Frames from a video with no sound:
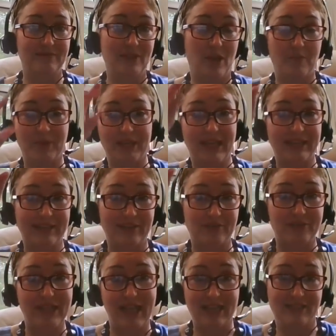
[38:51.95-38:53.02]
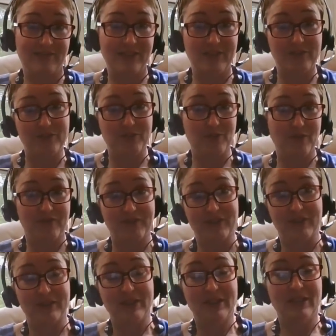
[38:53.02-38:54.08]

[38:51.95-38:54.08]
complicated little tax vehicles who have to